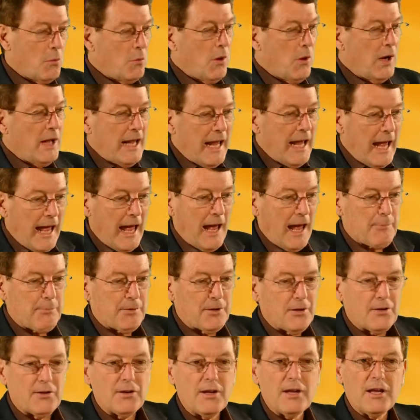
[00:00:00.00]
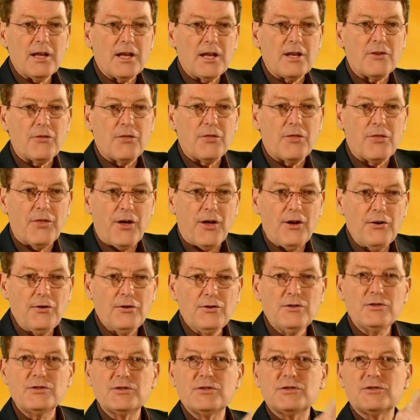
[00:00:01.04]
What happened in
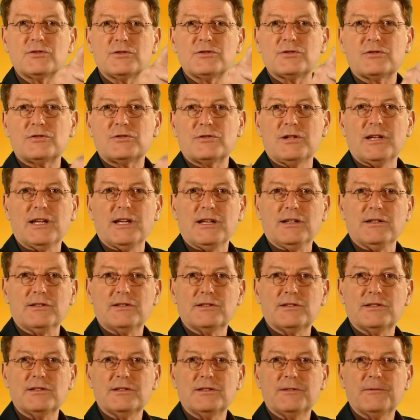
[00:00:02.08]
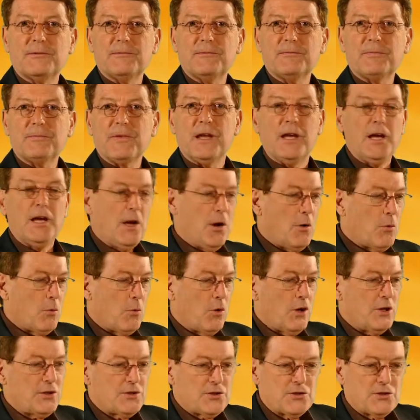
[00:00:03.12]
those screens?
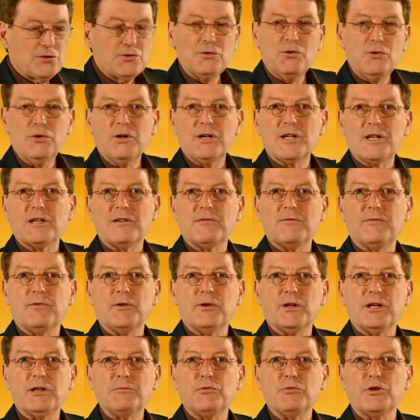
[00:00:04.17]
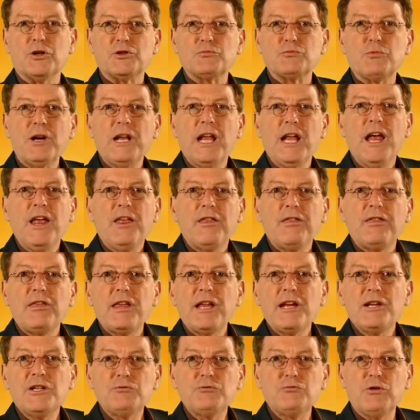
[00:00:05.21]
What story emerged? What
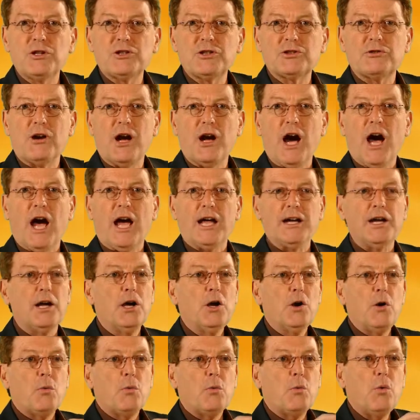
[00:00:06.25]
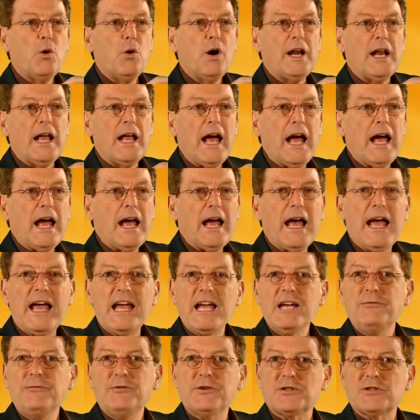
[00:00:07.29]
things were tried? What
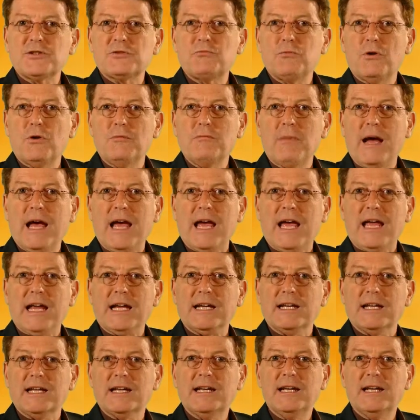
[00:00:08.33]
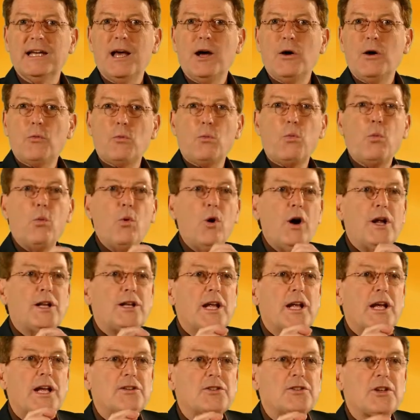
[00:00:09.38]
efforts were made?
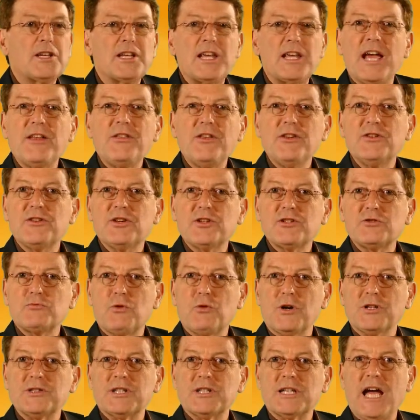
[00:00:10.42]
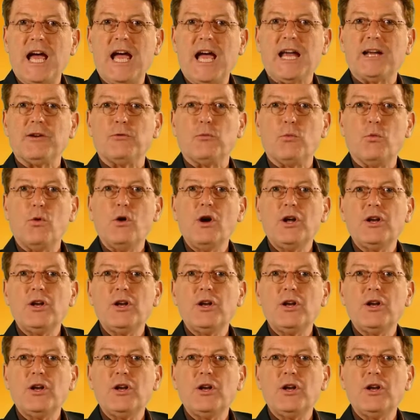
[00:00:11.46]
What togetherness was gained?